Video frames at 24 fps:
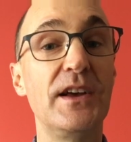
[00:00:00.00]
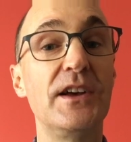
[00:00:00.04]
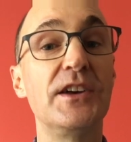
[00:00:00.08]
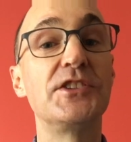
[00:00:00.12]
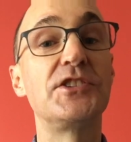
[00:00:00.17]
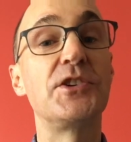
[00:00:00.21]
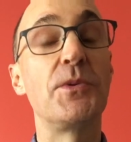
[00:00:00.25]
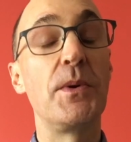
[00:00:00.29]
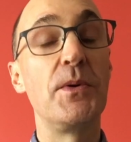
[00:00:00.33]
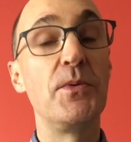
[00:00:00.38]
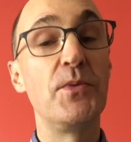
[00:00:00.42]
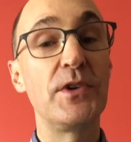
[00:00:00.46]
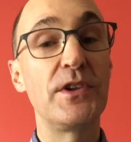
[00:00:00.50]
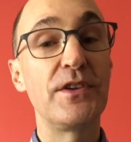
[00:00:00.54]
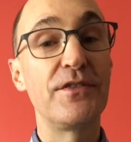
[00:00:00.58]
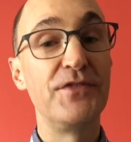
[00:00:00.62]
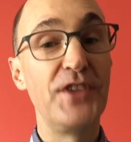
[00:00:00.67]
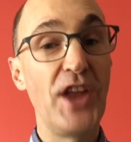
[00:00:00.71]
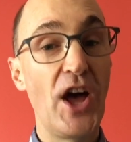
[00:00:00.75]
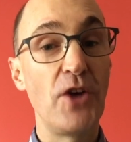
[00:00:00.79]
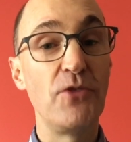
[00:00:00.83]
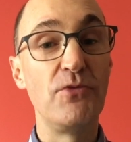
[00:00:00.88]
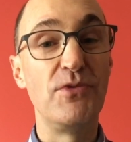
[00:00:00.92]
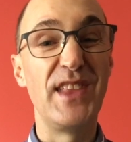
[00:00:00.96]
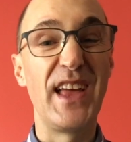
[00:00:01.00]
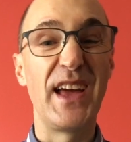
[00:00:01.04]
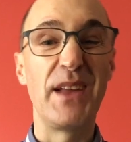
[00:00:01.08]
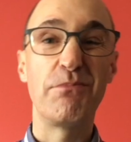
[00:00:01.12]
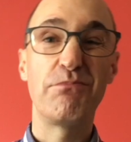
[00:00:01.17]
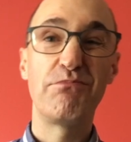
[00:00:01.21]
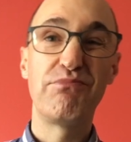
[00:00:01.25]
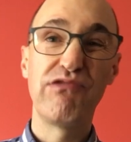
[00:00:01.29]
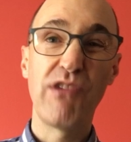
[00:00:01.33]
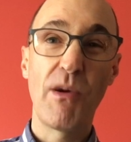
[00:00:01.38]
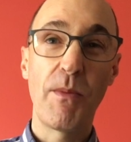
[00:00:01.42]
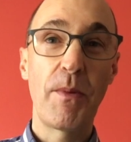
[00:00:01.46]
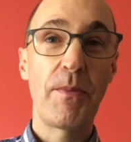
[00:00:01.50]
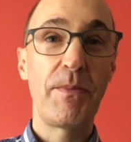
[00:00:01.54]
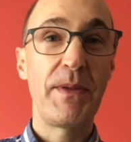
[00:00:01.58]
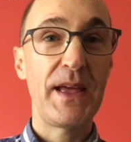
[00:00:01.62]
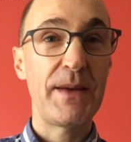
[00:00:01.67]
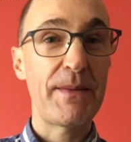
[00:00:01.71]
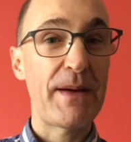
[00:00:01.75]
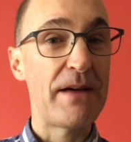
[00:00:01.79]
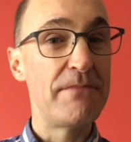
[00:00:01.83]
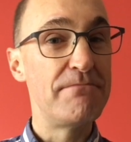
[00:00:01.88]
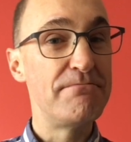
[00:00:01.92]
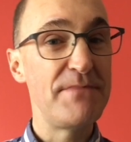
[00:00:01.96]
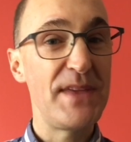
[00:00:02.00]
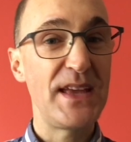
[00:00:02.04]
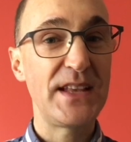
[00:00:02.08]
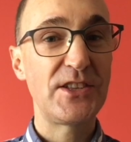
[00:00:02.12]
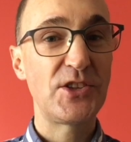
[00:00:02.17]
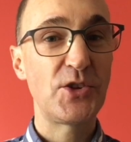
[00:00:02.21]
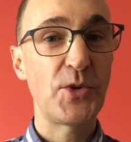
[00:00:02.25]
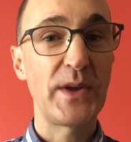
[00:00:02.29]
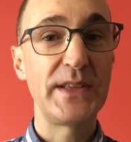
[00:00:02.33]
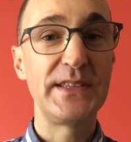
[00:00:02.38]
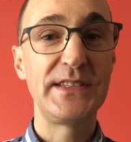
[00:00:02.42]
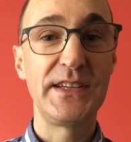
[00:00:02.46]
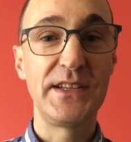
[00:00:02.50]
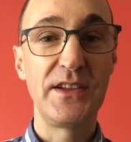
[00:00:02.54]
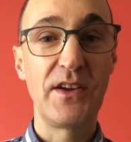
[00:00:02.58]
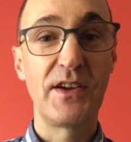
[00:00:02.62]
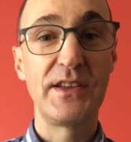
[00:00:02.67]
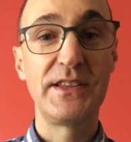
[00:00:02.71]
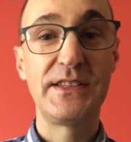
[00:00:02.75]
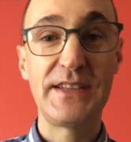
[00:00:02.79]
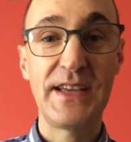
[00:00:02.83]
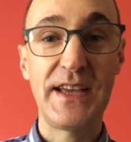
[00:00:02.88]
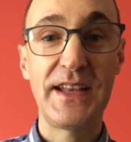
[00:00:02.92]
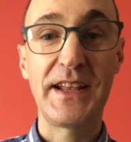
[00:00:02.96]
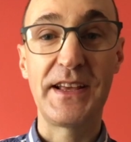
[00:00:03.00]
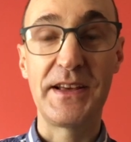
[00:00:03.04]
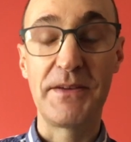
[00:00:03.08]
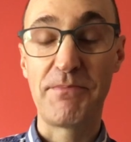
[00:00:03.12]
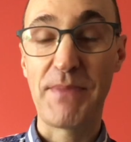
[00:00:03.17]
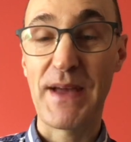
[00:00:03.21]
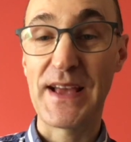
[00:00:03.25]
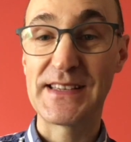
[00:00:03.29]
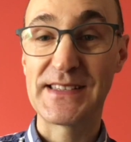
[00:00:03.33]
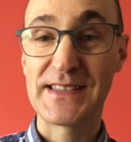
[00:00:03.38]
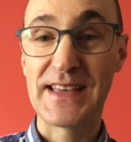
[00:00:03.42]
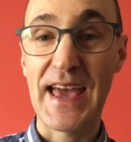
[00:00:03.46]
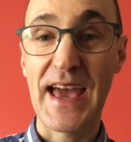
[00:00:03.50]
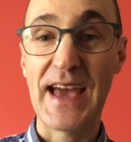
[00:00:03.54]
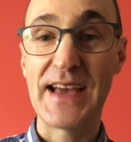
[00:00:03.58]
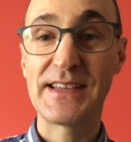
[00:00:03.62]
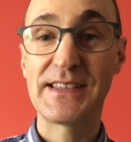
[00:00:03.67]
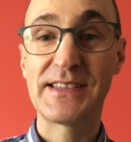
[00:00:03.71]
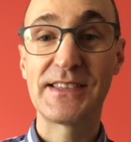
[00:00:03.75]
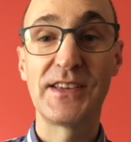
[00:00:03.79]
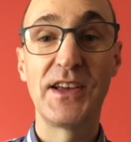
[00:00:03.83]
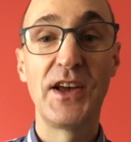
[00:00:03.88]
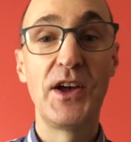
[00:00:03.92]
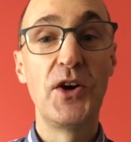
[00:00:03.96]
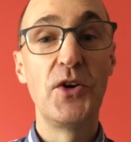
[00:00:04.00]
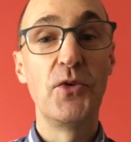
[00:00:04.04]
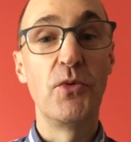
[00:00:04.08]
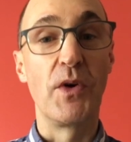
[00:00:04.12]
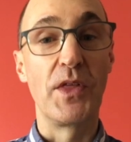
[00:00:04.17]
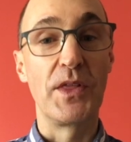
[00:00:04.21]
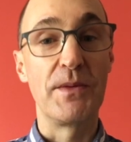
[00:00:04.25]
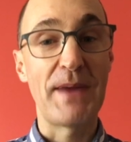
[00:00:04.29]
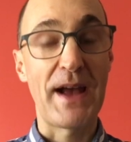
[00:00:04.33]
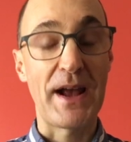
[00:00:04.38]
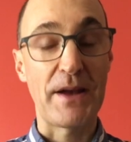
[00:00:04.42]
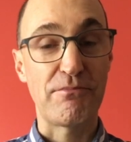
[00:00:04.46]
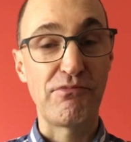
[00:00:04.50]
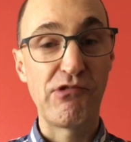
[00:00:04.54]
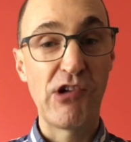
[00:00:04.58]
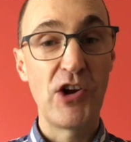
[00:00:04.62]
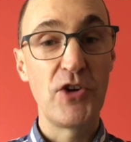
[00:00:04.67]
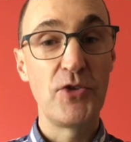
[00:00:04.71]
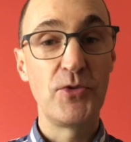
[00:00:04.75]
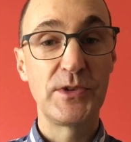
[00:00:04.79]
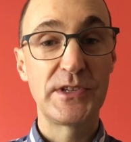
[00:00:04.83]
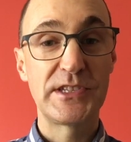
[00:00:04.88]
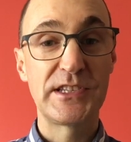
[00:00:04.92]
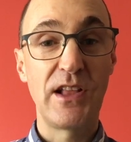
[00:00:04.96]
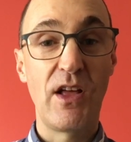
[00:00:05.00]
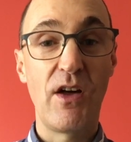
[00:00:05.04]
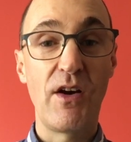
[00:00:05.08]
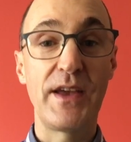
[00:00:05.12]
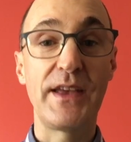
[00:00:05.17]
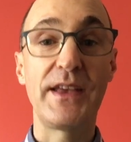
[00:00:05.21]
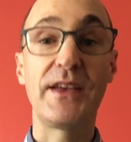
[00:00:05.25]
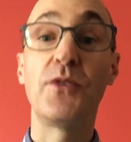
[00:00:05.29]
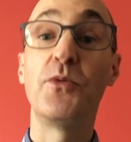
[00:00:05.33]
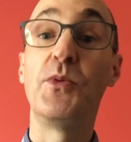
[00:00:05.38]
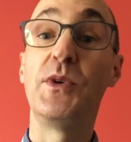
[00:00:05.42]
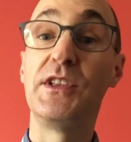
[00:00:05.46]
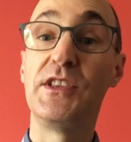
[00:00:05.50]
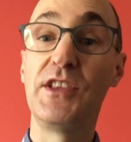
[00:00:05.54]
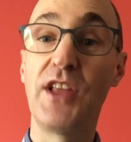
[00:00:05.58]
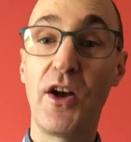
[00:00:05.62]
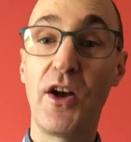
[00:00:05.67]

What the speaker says: So we would have known then, probably about mid-2019 at a best guess, what the Mac Pro was like. We'd